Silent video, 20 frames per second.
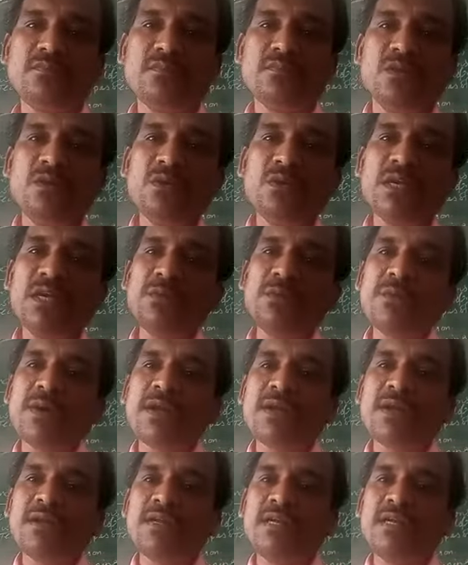Okay,
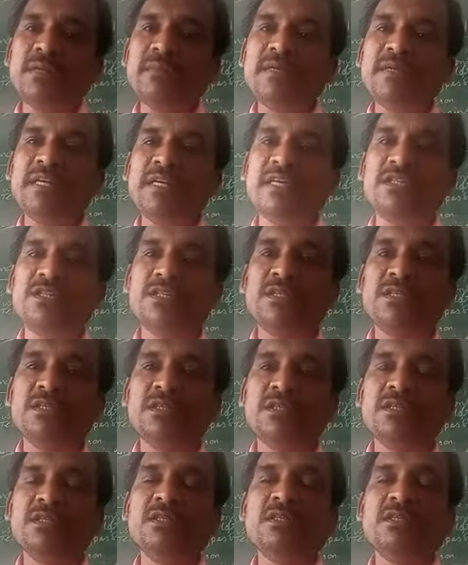work
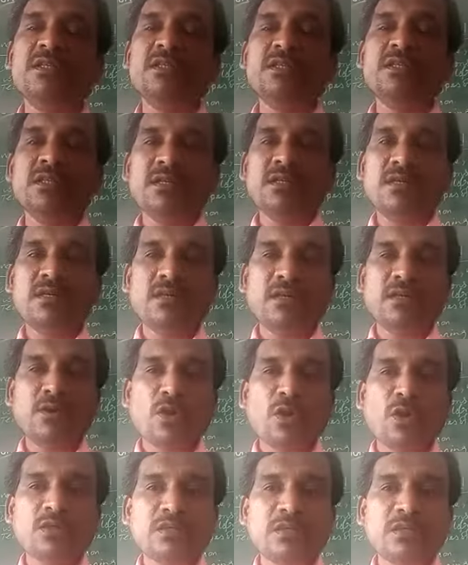limitations,
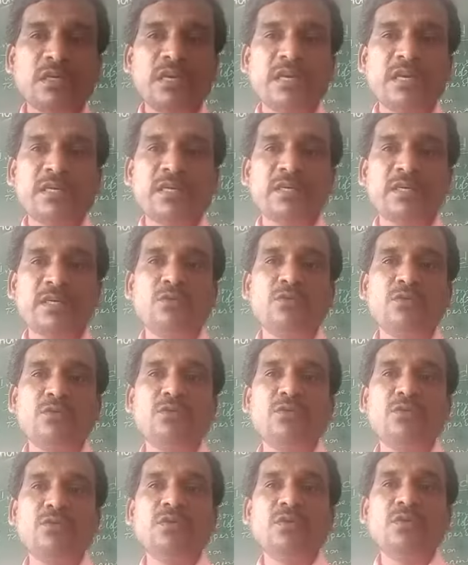laws related
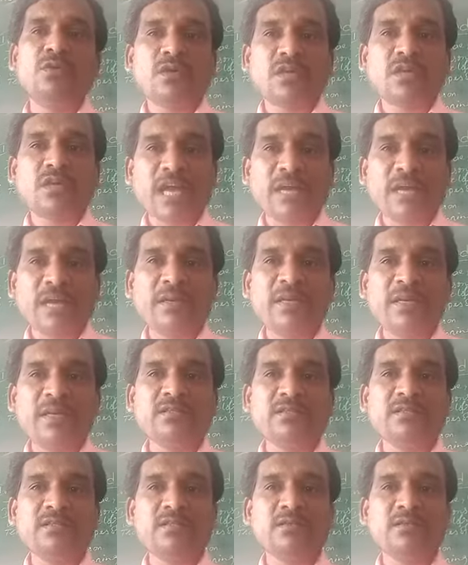to
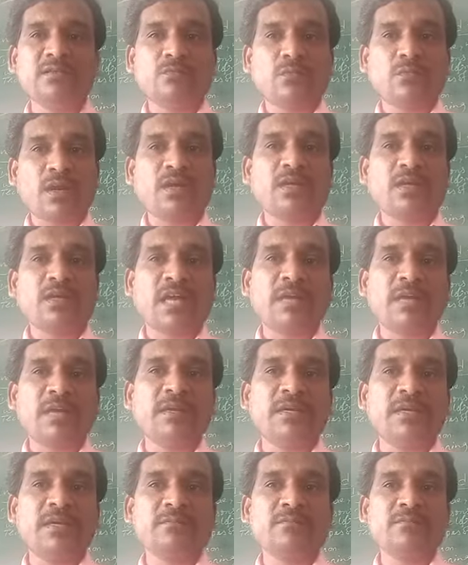timings, work
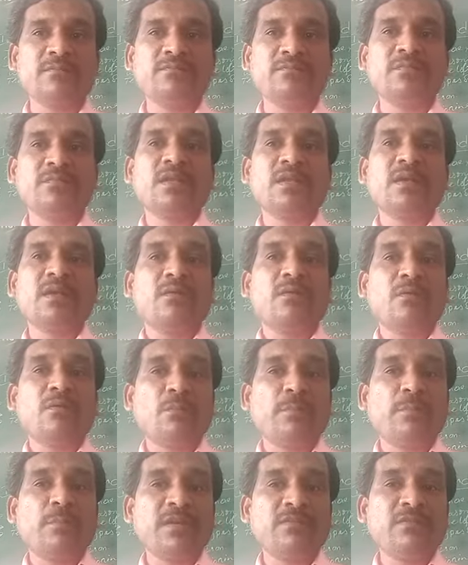timing,
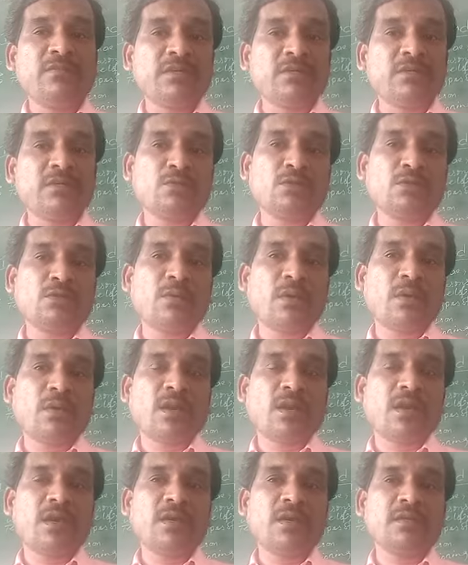benefits to the
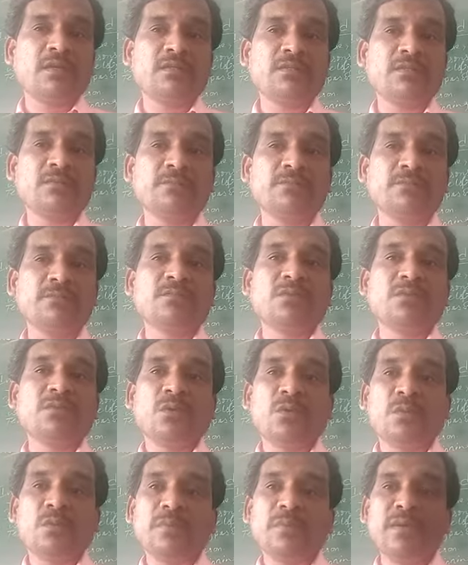workers,
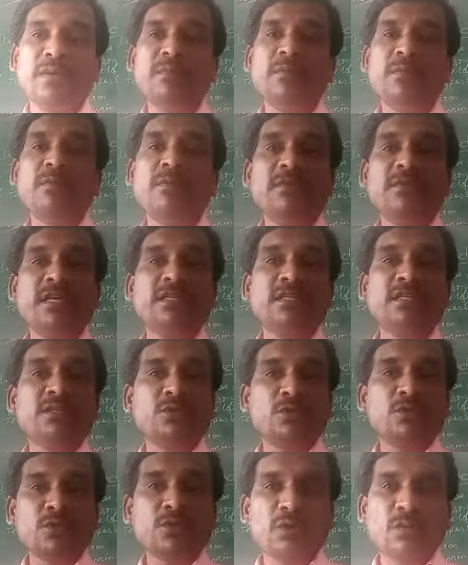minimum
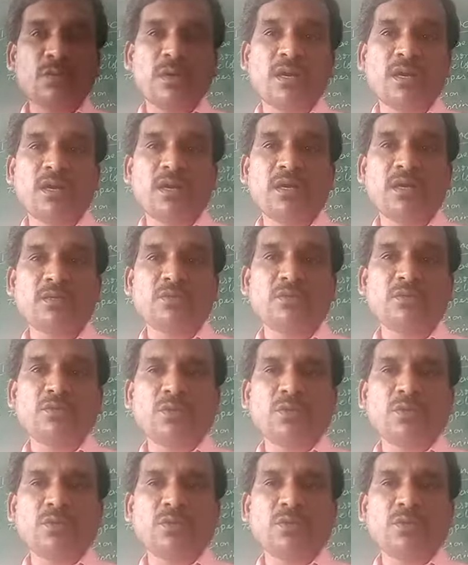wages to the workers.